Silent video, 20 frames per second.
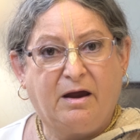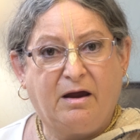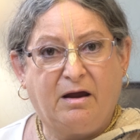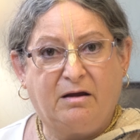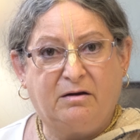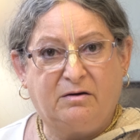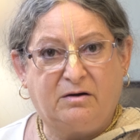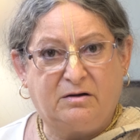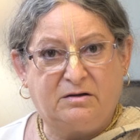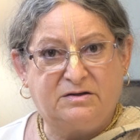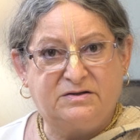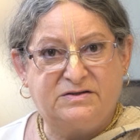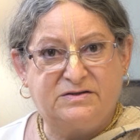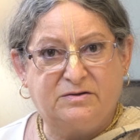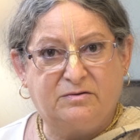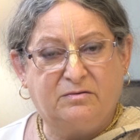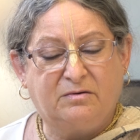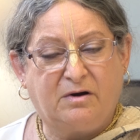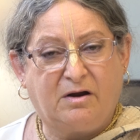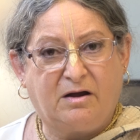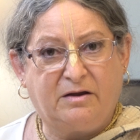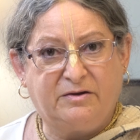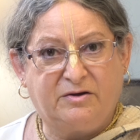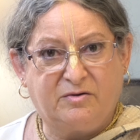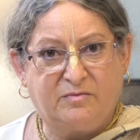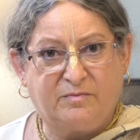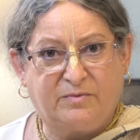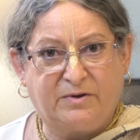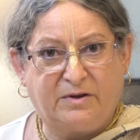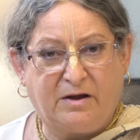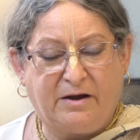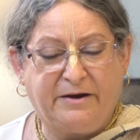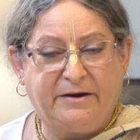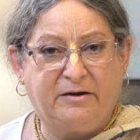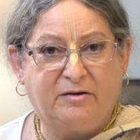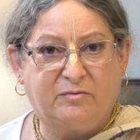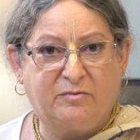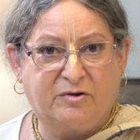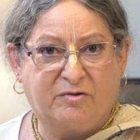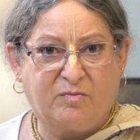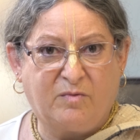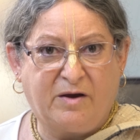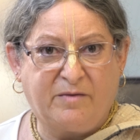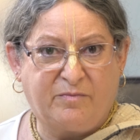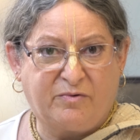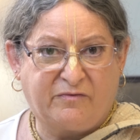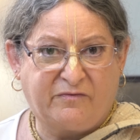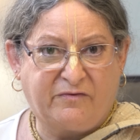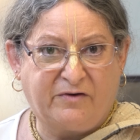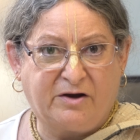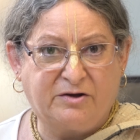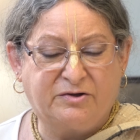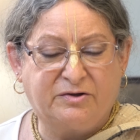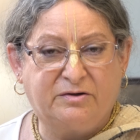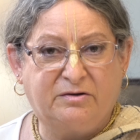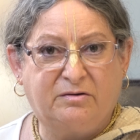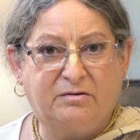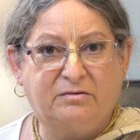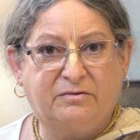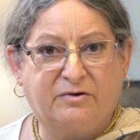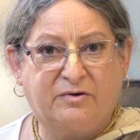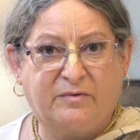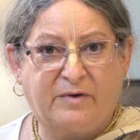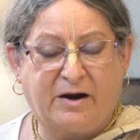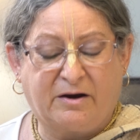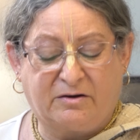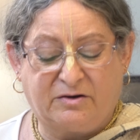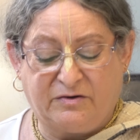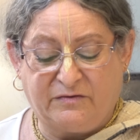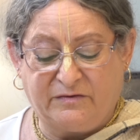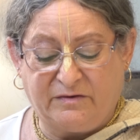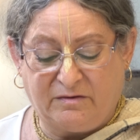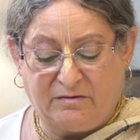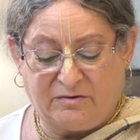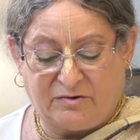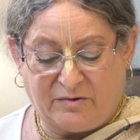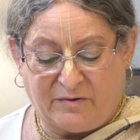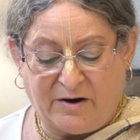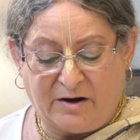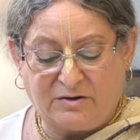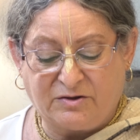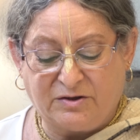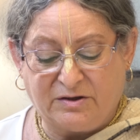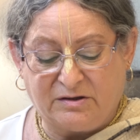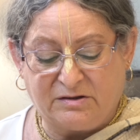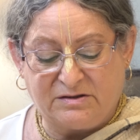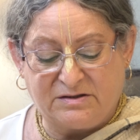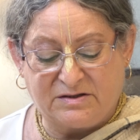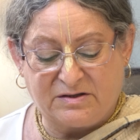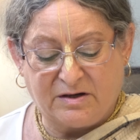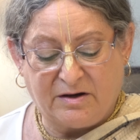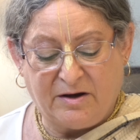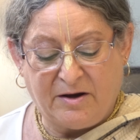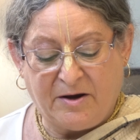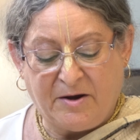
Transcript: and also non-compliant with my professional directions,